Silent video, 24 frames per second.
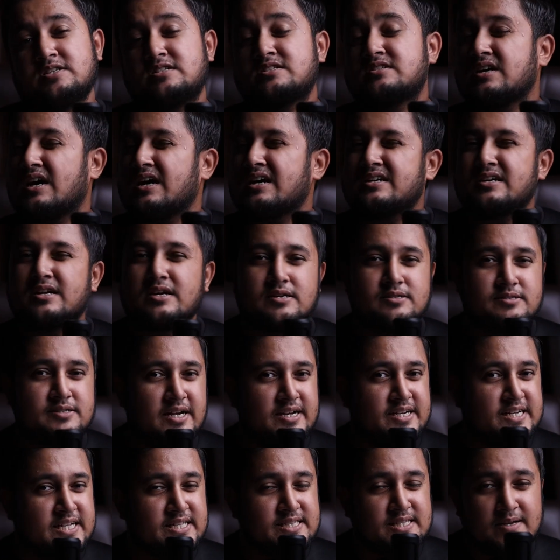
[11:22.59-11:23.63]
Start
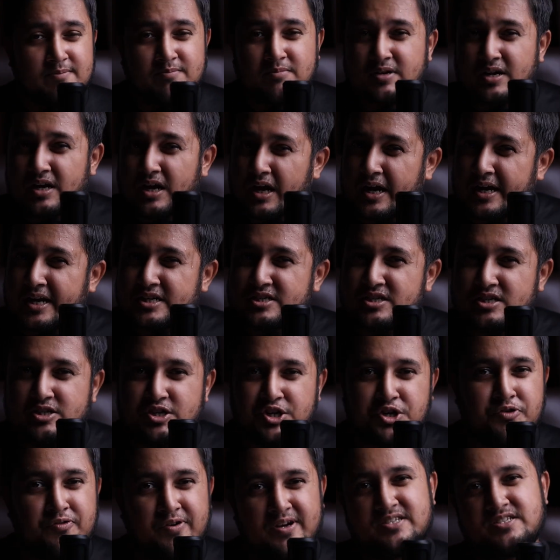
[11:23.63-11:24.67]
sending them connection
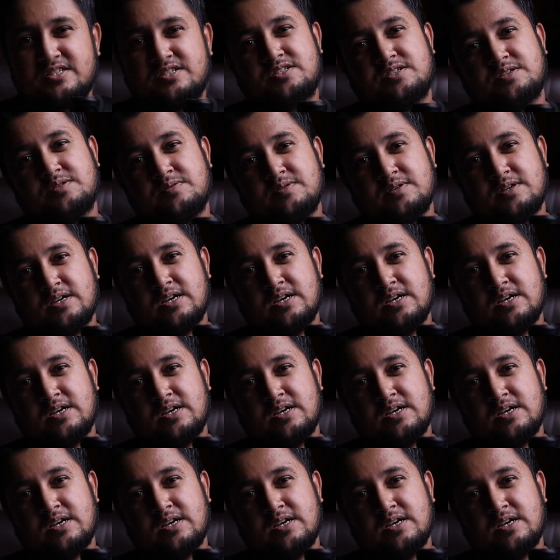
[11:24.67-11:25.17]
requests.